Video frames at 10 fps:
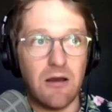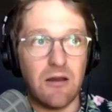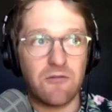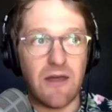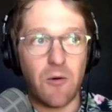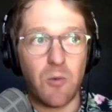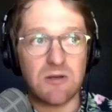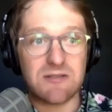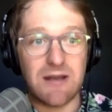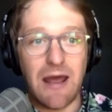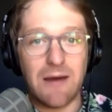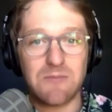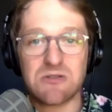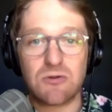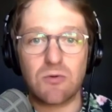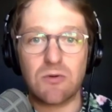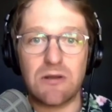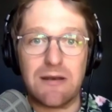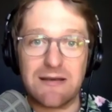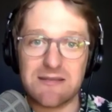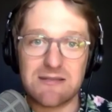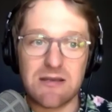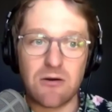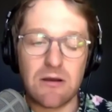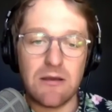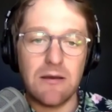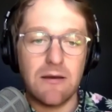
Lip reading: if that wasn't absolutely necessary.